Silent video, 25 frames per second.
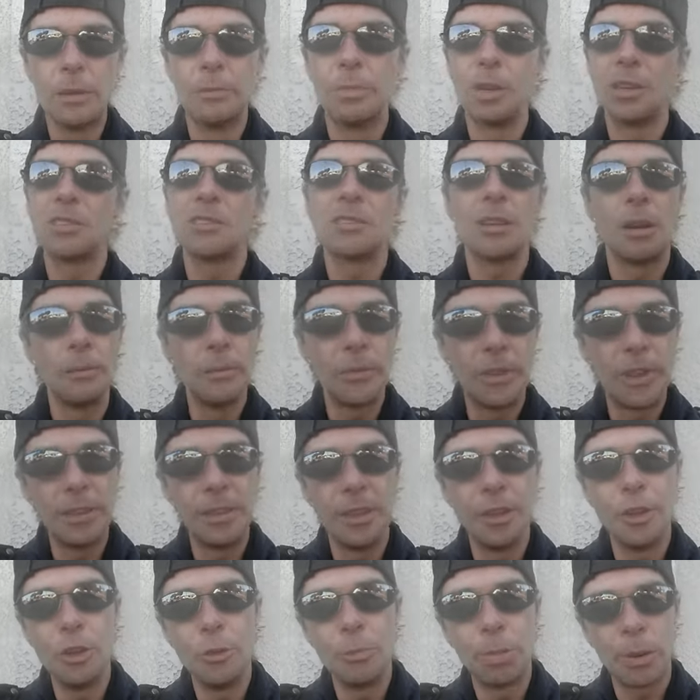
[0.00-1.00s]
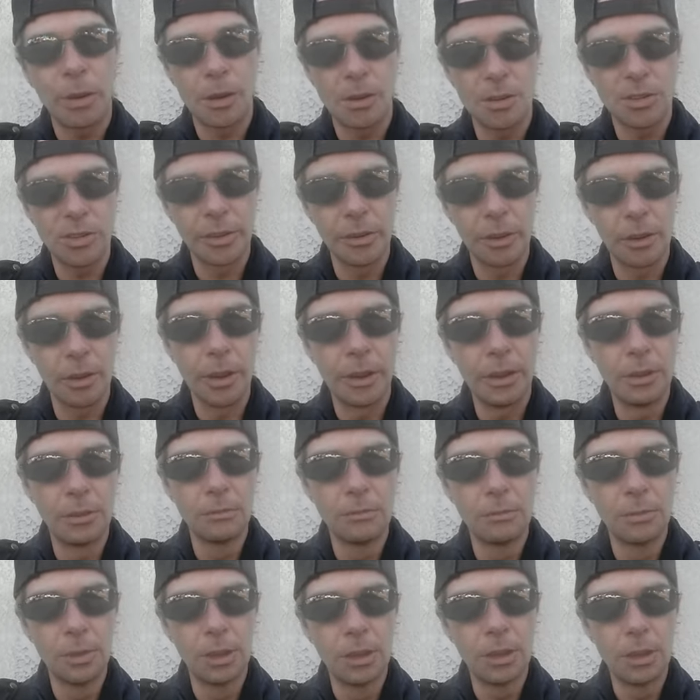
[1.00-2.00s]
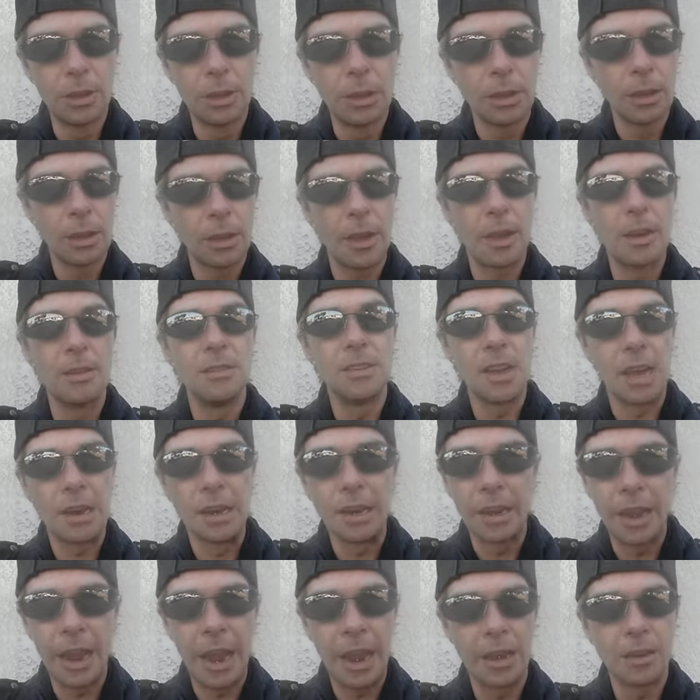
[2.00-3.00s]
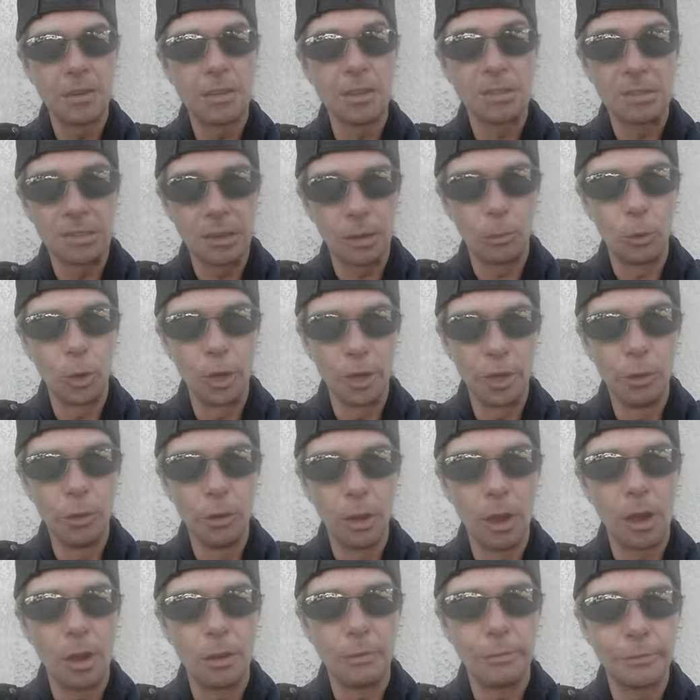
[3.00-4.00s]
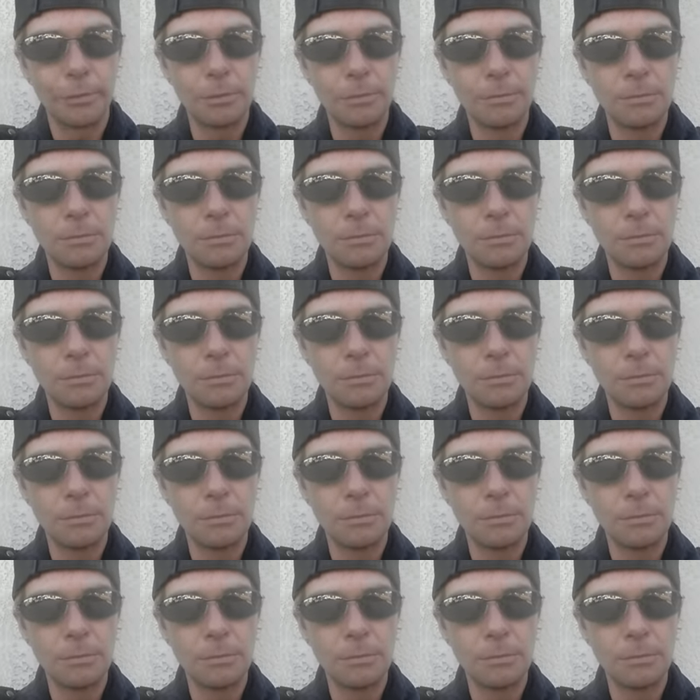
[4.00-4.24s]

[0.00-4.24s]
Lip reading: but something that you personally can dedicate to someone you love?